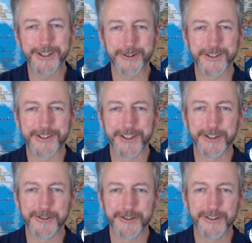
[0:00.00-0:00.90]

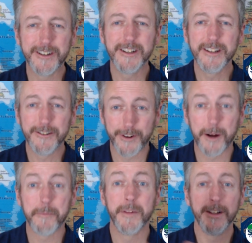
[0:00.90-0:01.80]
institution
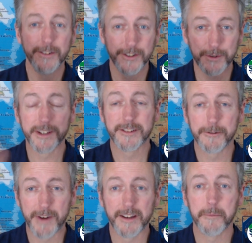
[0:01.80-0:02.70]
from the swings and
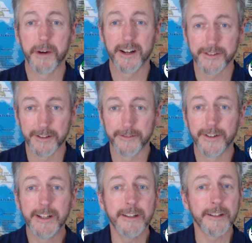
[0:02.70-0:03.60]
roundabouts of
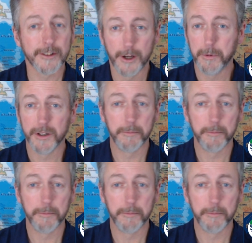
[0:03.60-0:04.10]
global and